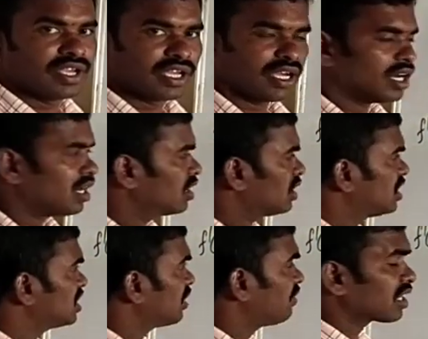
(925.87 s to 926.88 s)
that
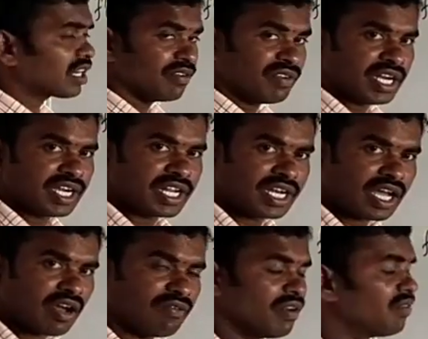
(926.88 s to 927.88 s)
is our convenient. In
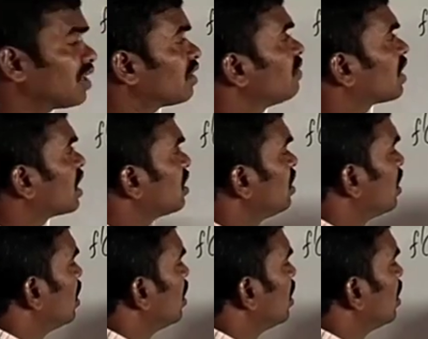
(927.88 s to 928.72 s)
however we can